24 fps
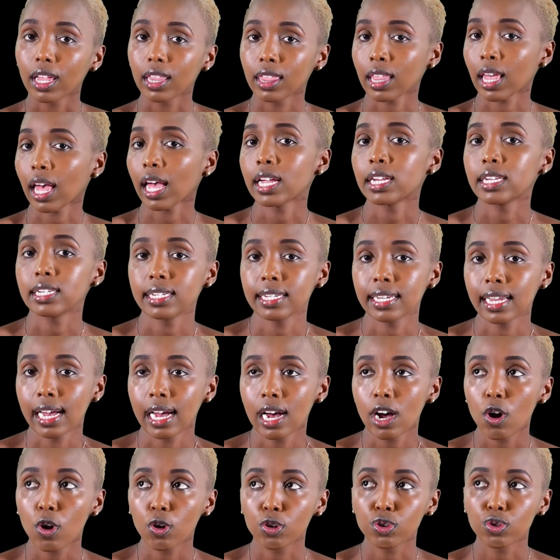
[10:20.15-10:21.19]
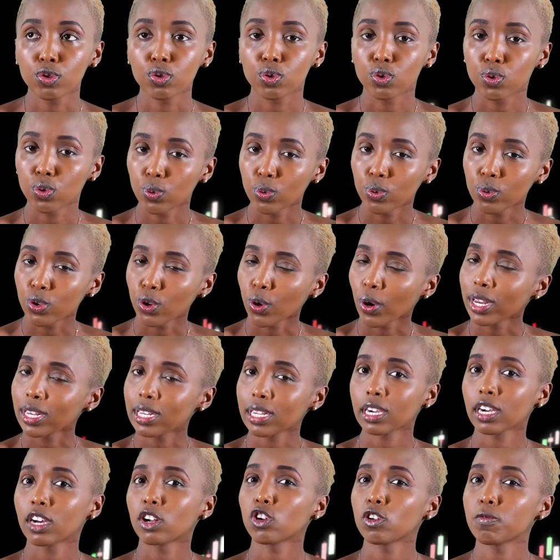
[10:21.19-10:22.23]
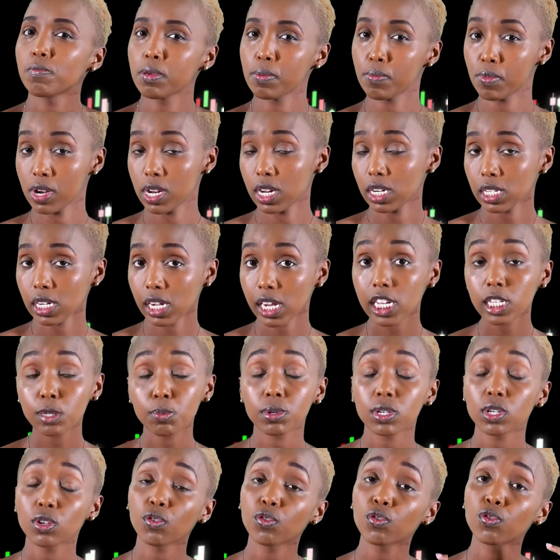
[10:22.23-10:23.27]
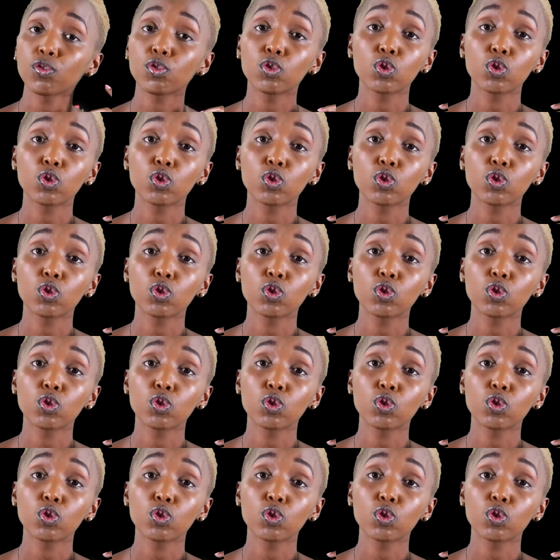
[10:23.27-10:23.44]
the idea or you don't your idea cannot be monetized but you